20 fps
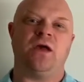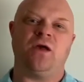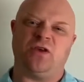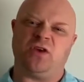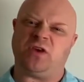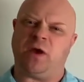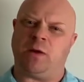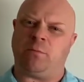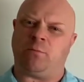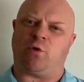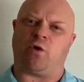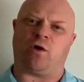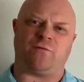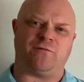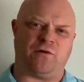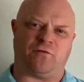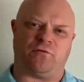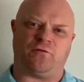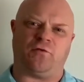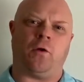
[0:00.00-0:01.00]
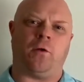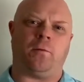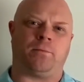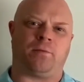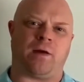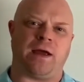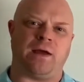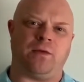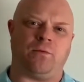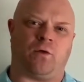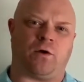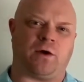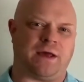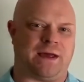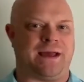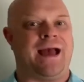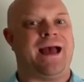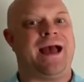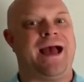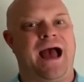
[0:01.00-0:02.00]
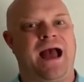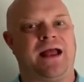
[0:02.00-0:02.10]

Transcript: you get more of your full brain working,